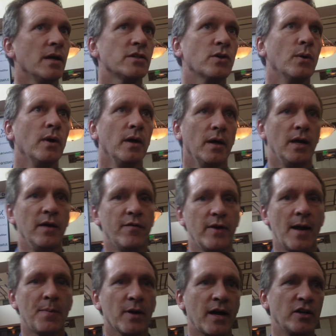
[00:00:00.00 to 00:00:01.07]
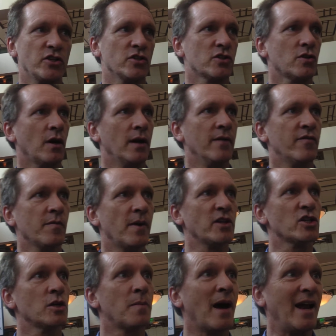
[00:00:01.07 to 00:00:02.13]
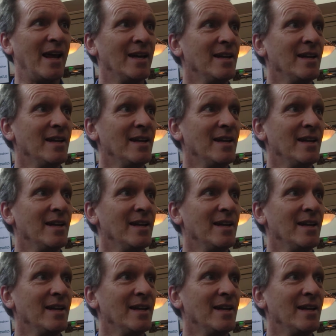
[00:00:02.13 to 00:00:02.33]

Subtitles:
So if an application's got information about